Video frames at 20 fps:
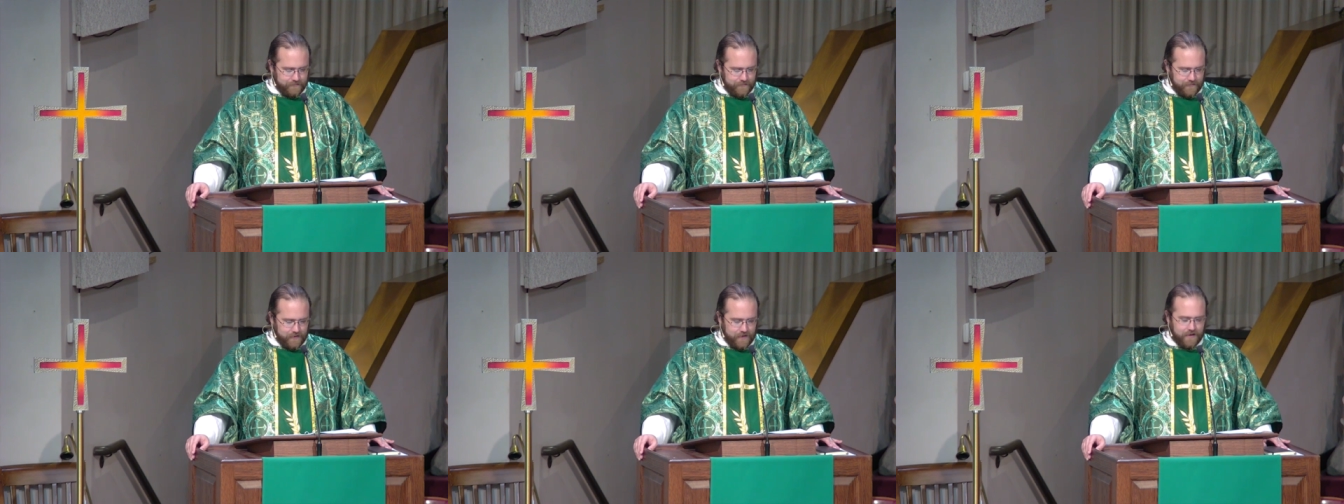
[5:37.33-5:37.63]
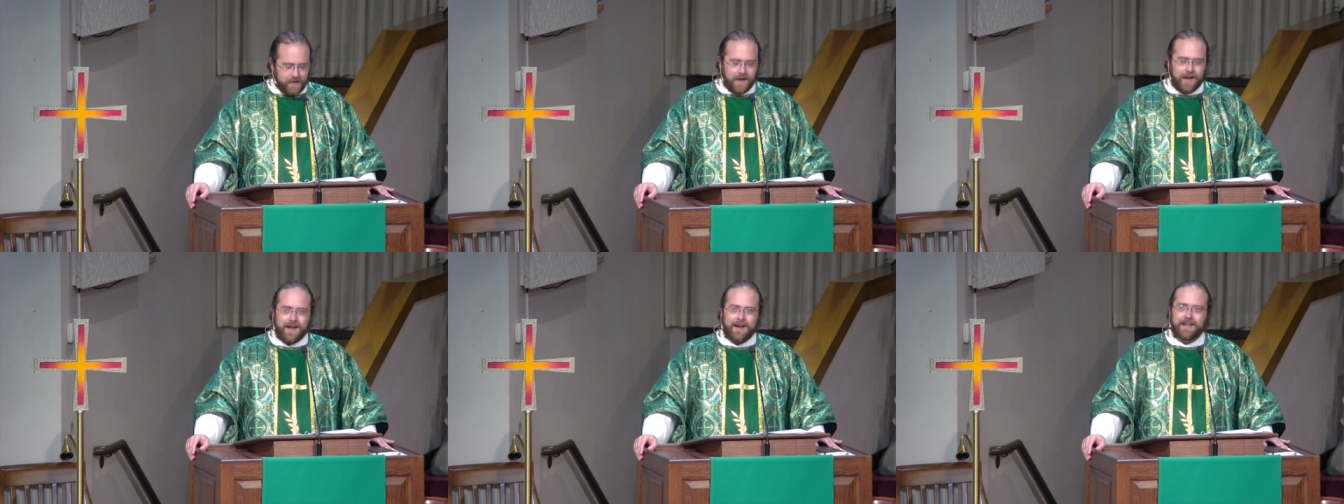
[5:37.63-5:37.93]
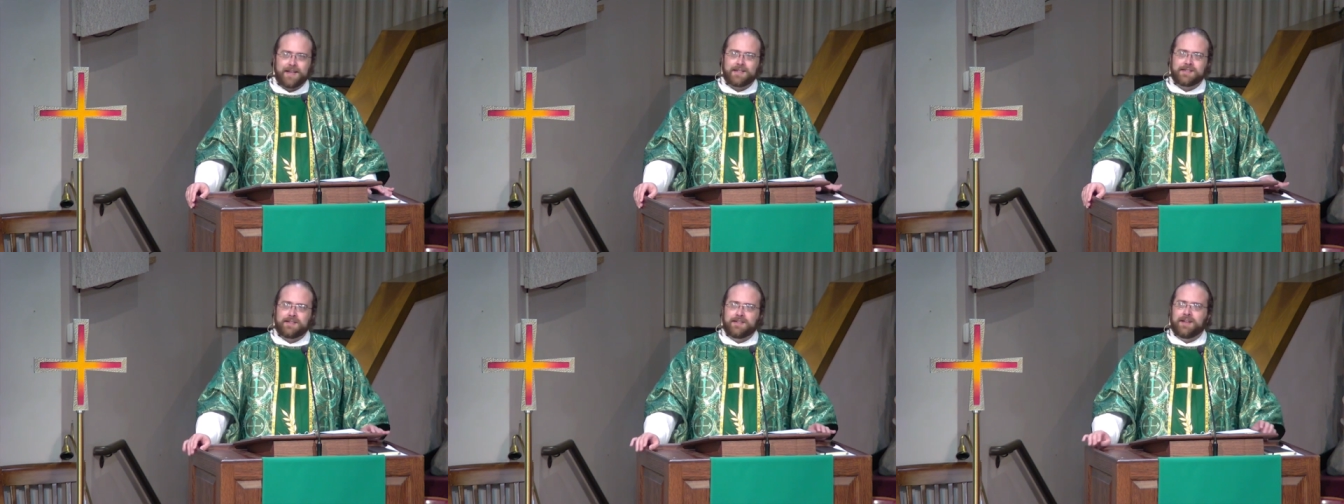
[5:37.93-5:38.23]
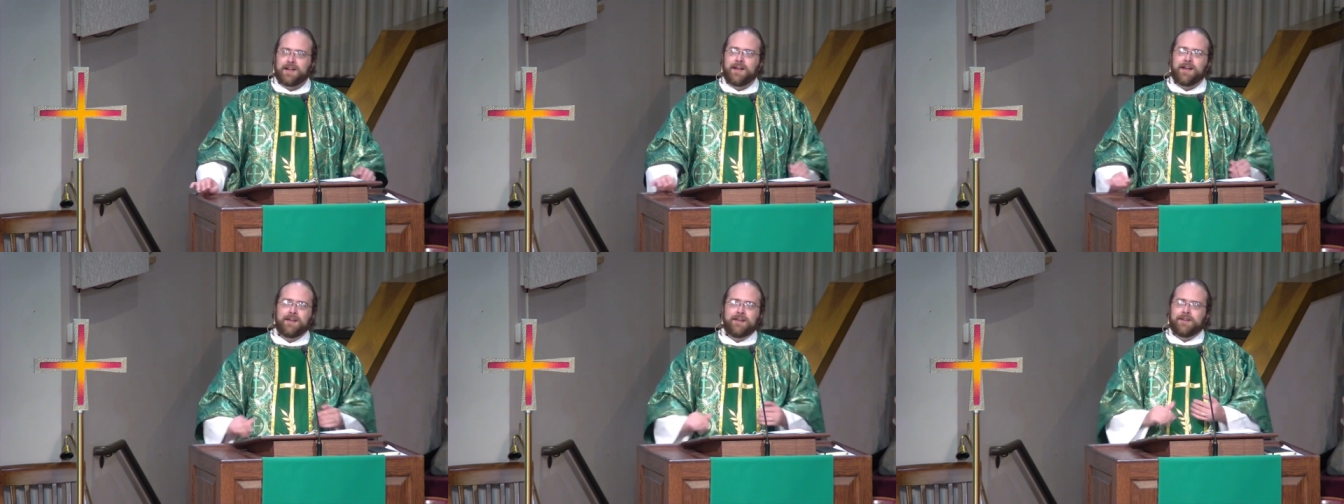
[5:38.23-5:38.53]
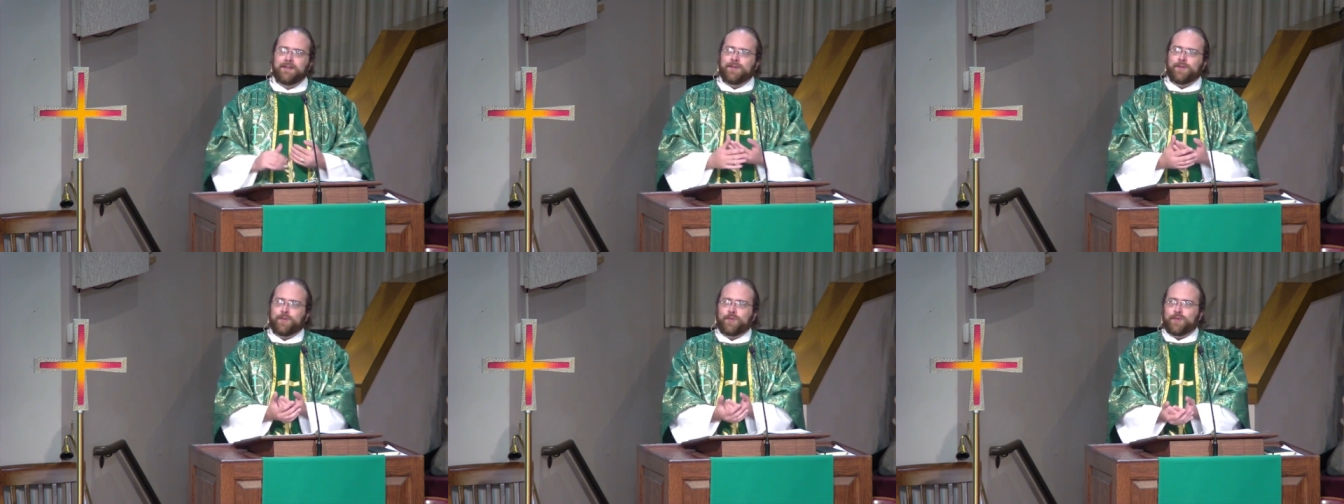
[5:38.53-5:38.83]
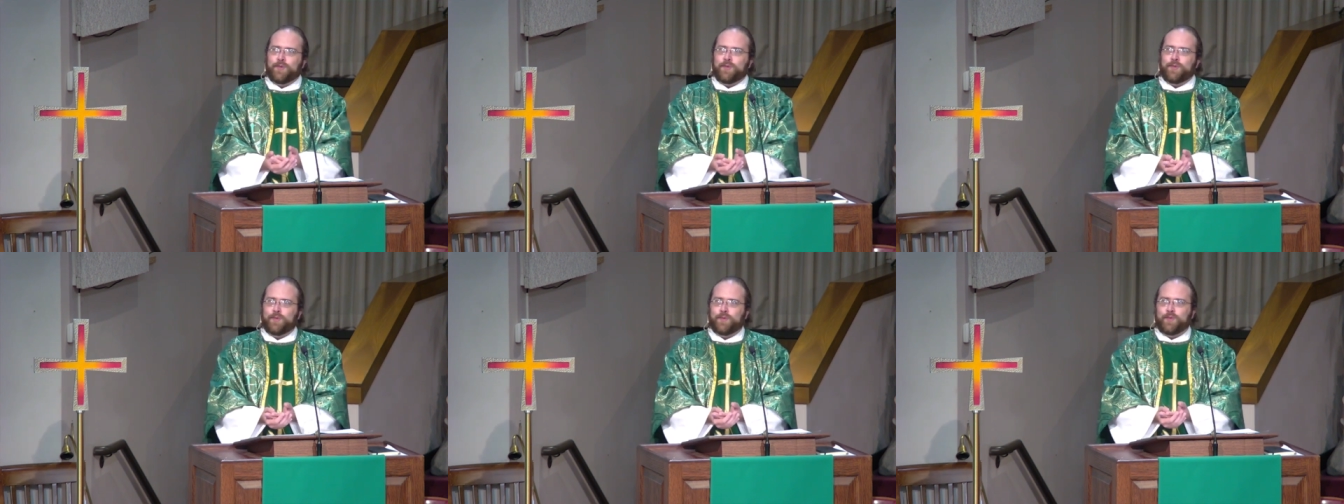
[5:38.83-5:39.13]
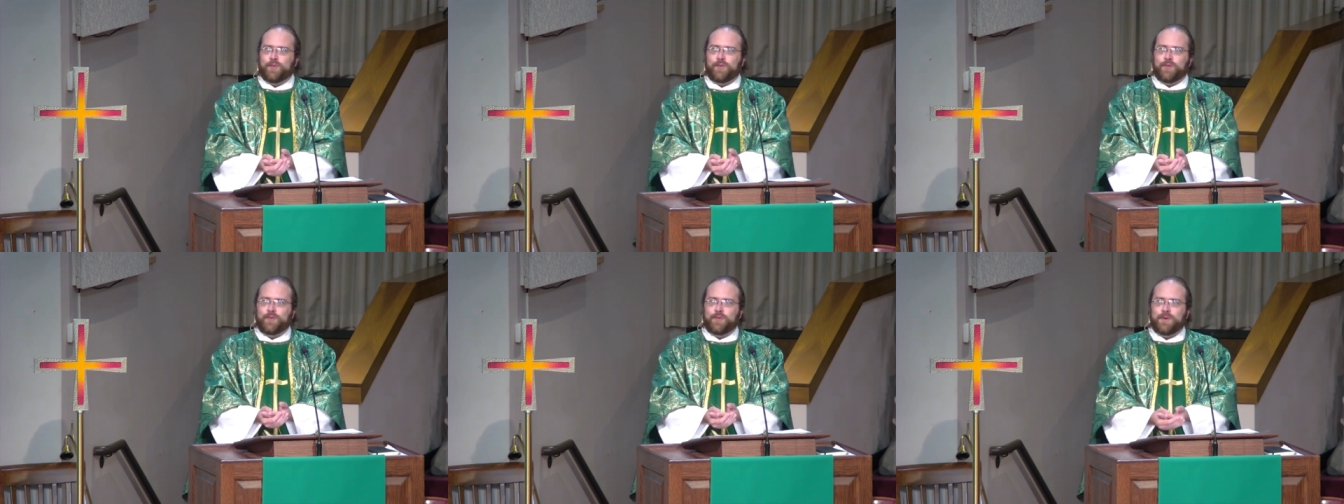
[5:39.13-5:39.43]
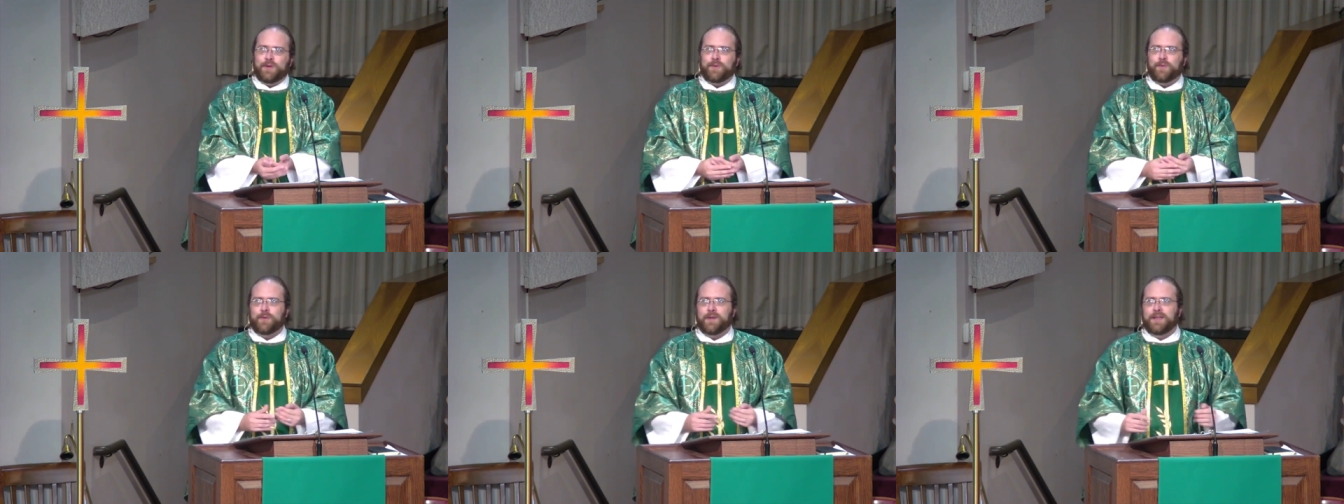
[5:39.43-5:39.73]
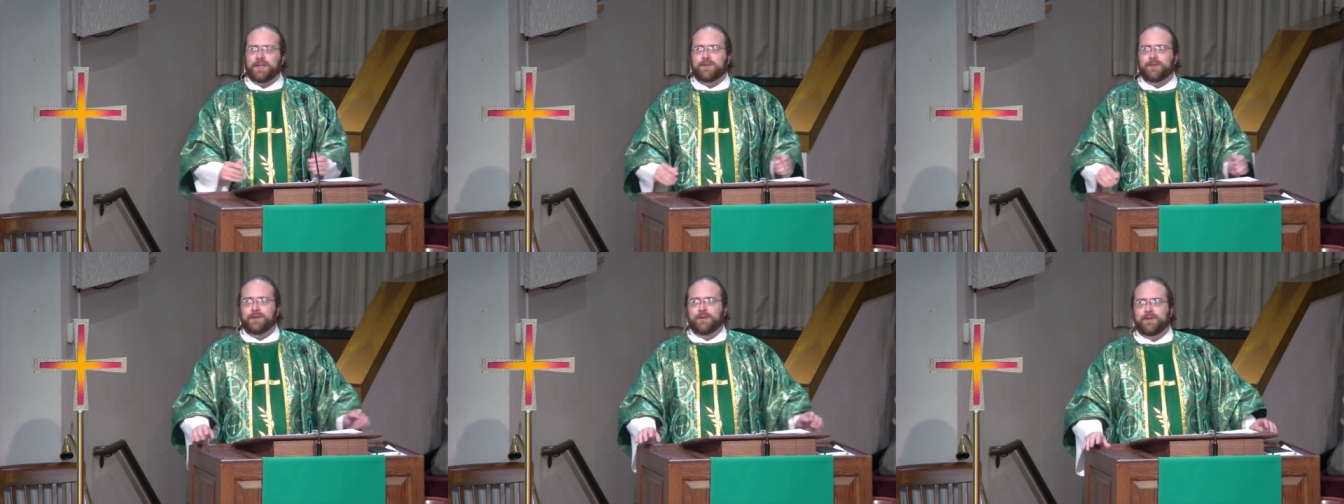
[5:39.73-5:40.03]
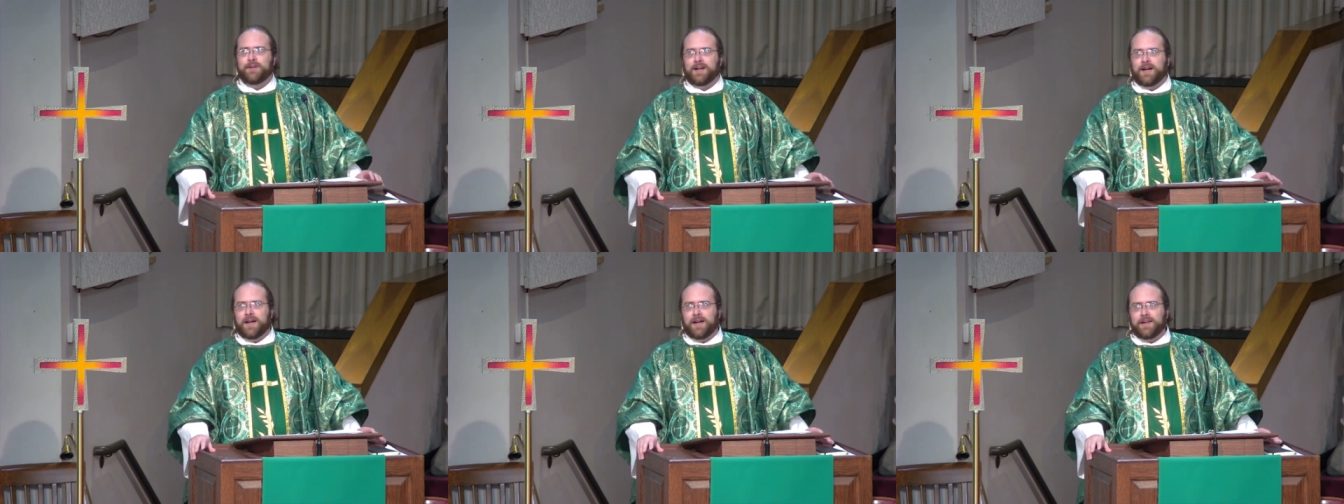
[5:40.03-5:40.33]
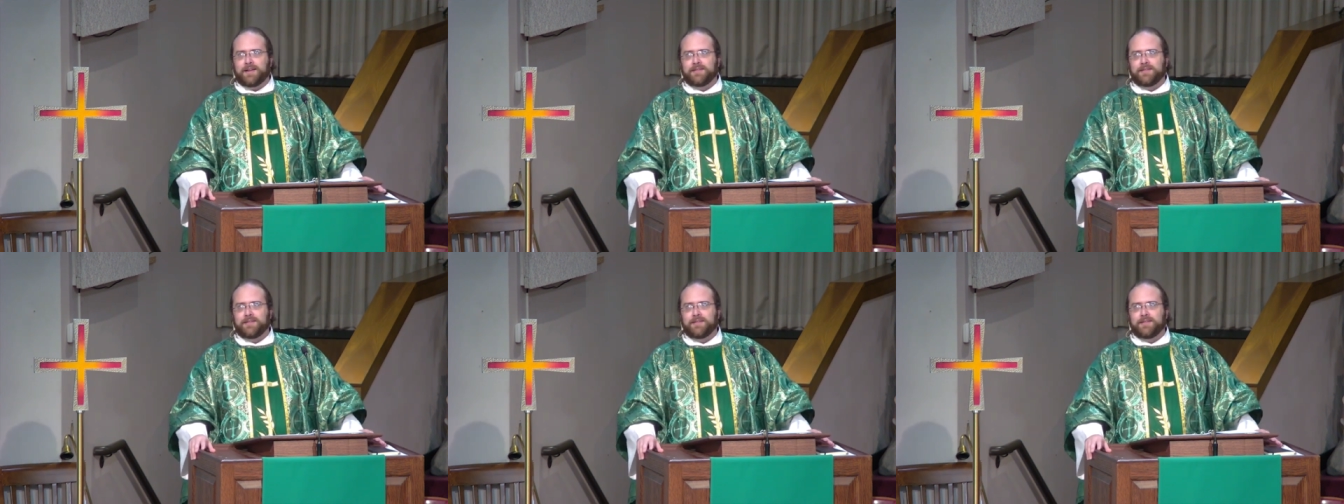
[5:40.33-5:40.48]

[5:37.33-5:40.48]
God has done what we could not.